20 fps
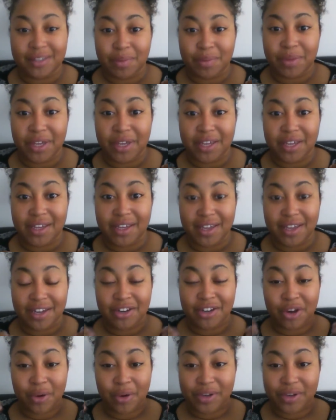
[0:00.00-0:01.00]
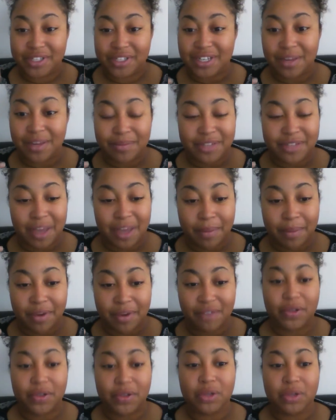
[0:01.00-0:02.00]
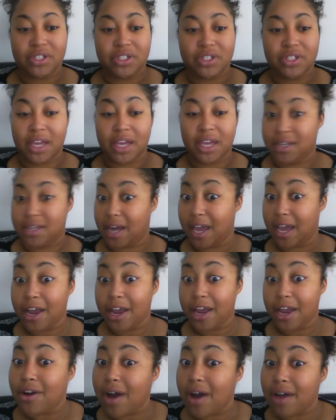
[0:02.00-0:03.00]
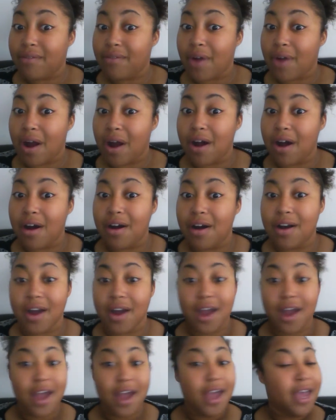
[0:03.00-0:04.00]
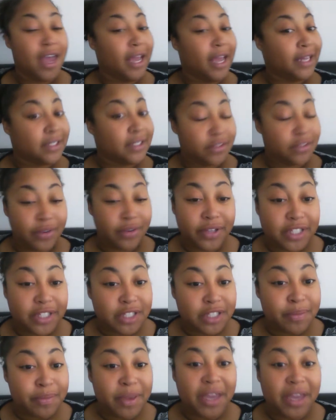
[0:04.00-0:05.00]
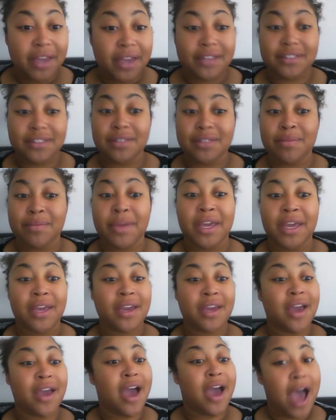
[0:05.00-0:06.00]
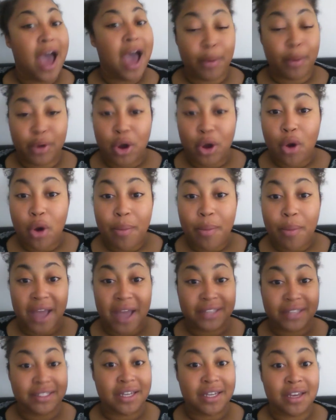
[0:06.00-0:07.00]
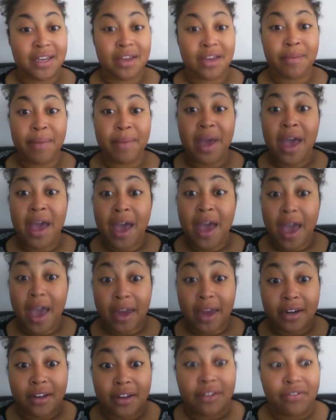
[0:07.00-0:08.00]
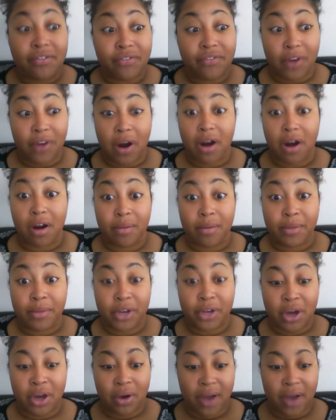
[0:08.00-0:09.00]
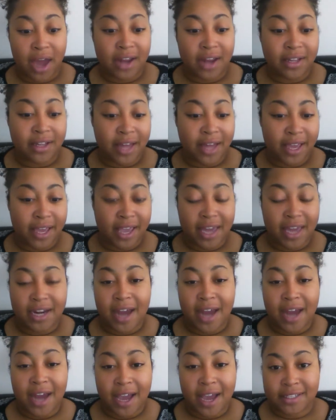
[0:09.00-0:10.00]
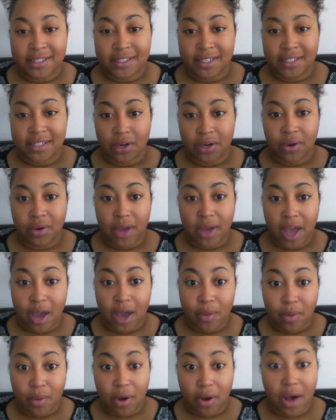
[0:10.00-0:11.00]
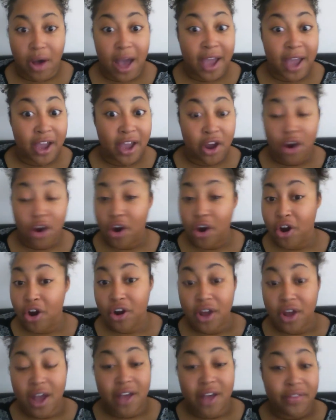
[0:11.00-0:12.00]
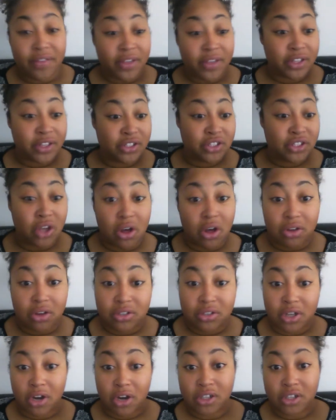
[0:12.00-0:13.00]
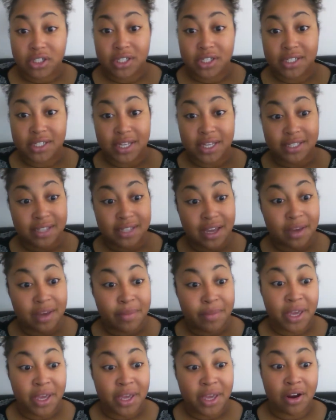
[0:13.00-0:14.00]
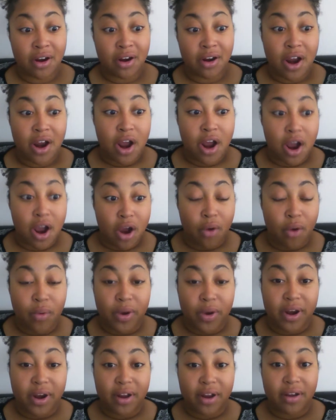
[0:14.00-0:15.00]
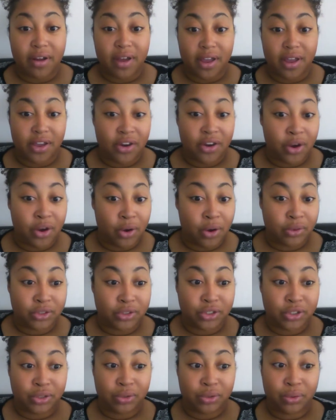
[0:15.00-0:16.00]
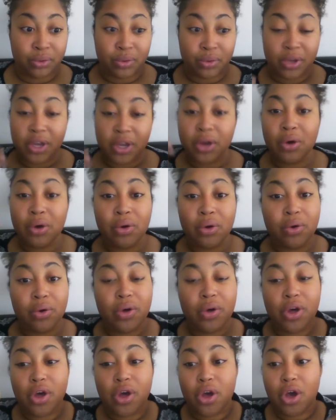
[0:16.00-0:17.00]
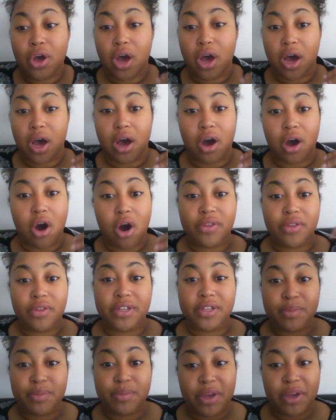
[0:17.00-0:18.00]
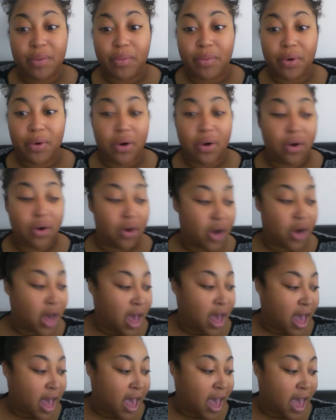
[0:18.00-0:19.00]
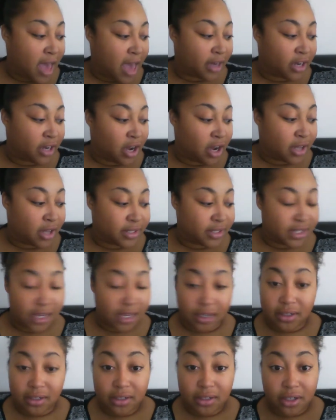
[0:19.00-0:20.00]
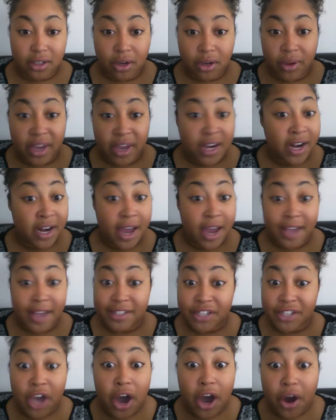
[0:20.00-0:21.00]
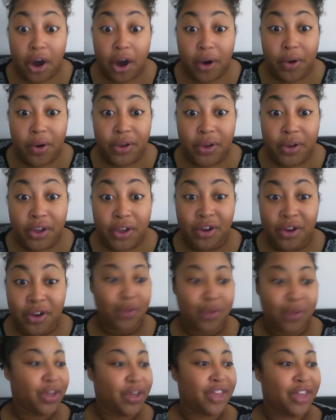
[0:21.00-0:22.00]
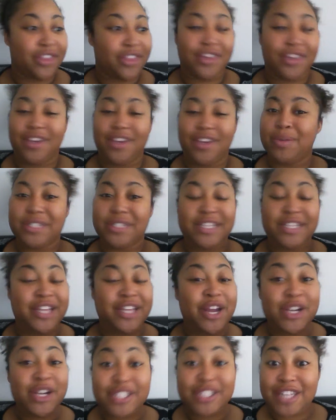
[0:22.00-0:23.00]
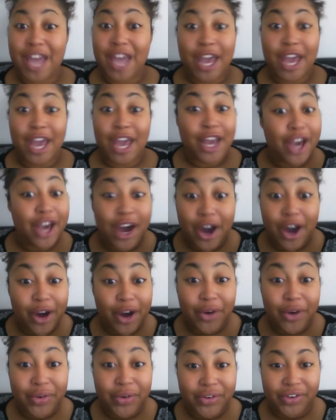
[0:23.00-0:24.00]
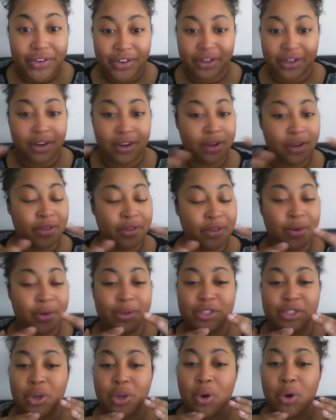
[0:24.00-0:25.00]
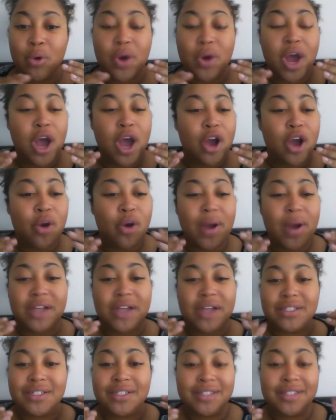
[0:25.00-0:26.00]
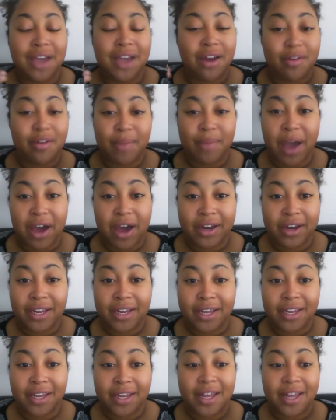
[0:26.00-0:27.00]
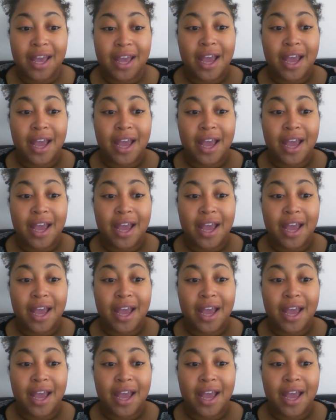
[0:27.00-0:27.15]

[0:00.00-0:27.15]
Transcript: to be in you know in some type of confusion like did i hear god wrong is he really speaking to me i would go back to him and confirm you know kind of like ananias did okay mm-hmm. well i heard that saul tarshish has come here or what you know to kill uh, all these people and god said you know ananias go you know the, the it was clear as day go you know there was no questions doubt about it